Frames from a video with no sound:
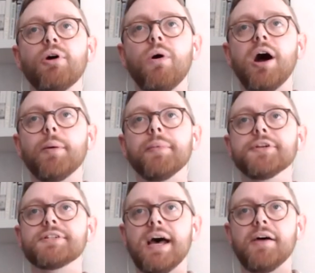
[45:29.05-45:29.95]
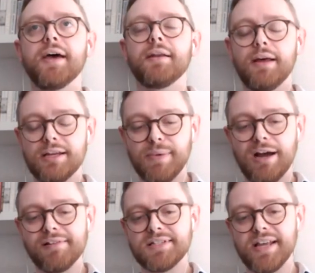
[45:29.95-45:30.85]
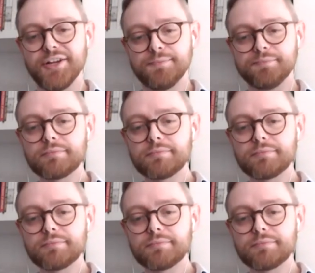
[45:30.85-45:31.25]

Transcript: requirement. And then, as Barrie said,